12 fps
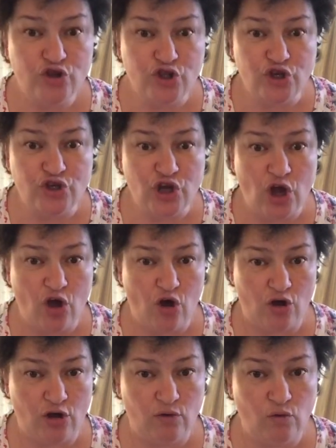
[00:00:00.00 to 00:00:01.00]
The
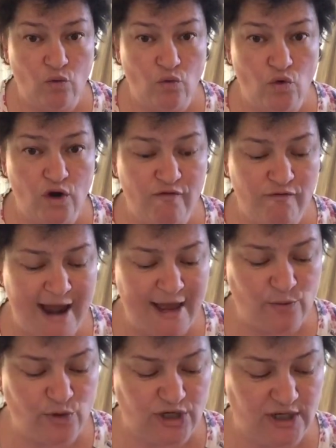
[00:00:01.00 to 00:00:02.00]
dark all
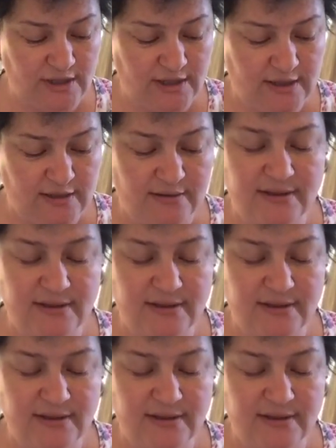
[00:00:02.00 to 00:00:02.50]
around us,